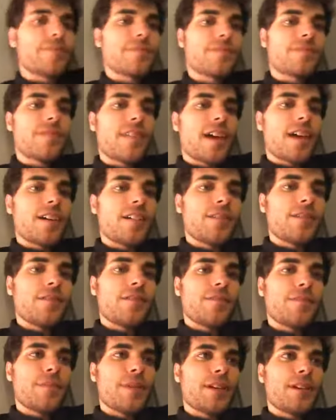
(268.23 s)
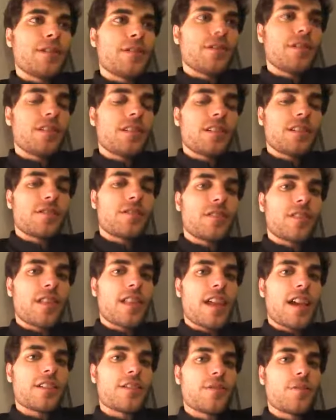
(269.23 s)
I've been doing this for the
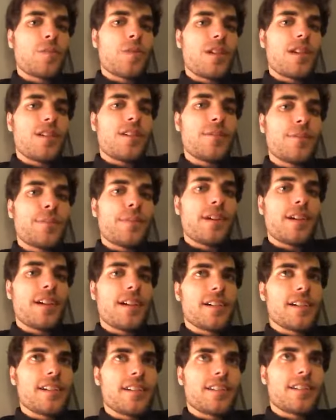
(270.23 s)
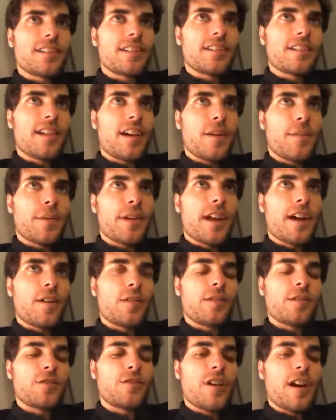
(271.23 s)
last week because I've been
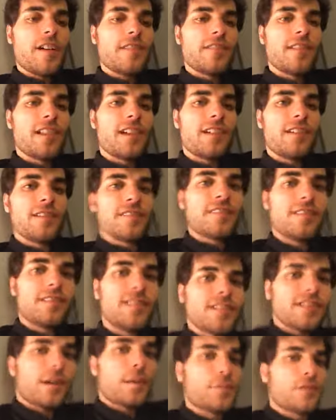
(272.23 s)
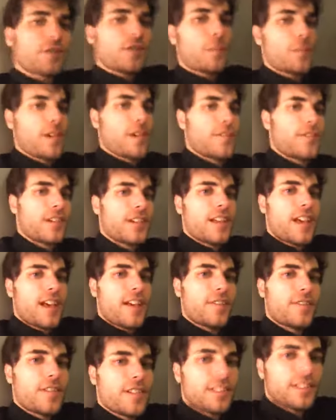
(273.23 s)
out traveling. I'm streaming every day
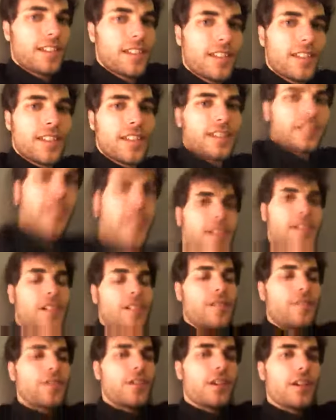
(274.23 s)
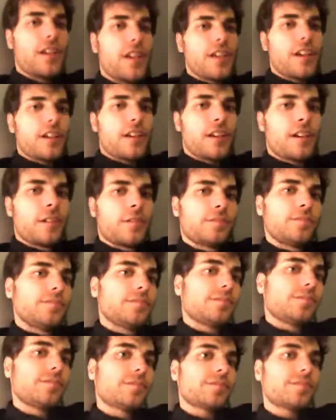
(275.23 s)
for a year.
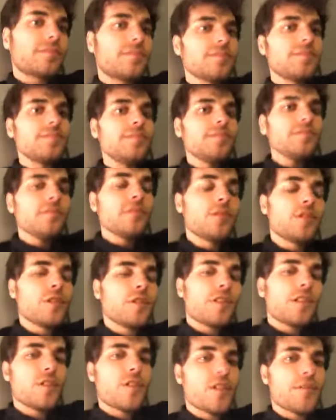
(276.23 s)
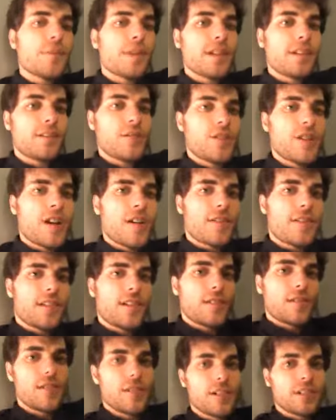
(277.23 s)
So even though I've been traveling
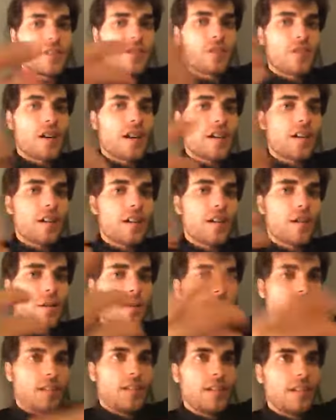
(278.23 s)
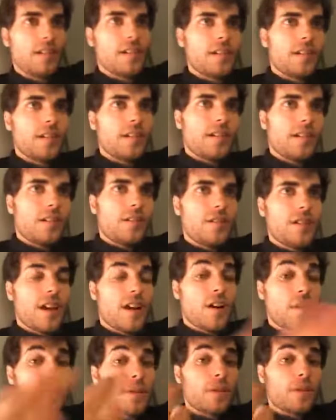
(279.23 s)
over to Toronto and now
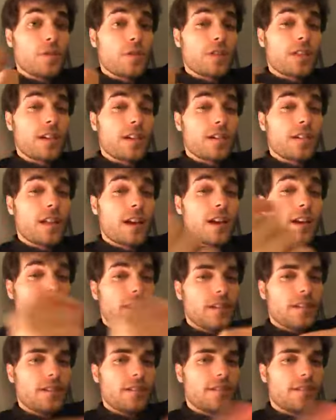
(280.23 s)
I'm in North Carolina,